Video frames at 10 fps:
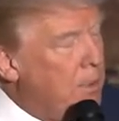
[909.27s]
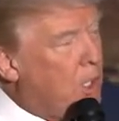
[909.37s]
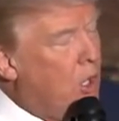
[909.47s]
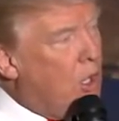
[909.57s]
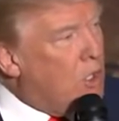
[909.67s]

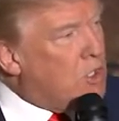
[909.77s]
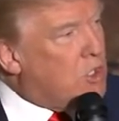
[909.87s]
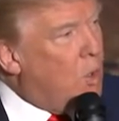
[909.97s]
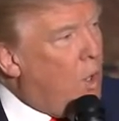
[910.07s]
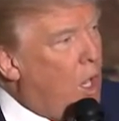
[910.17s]

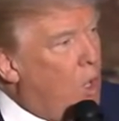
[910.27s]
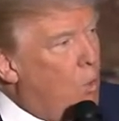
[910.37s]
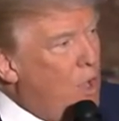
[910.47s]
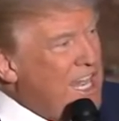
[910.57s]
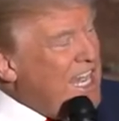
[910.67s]
because
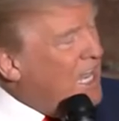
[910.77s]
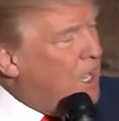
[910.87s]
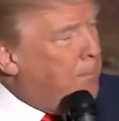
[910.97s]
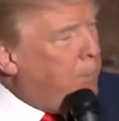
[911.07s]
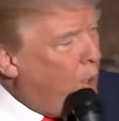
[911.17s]
we
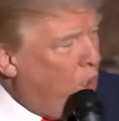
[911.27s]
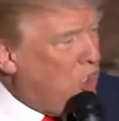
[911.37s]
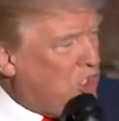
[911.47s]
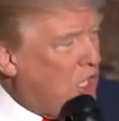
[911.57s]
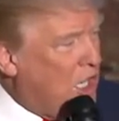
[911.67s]
need a
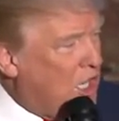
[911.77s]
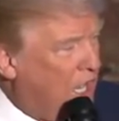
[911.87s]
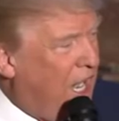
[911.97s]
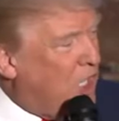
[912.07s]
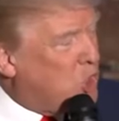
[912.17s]
person
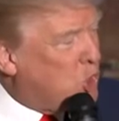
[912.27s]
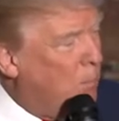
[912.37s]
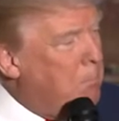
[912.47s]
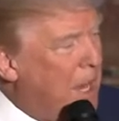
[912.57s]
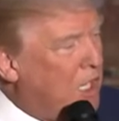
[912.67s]
that has
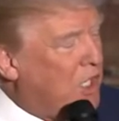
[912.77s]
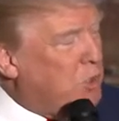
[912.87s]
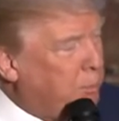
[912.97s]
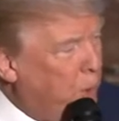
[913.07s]
tremendous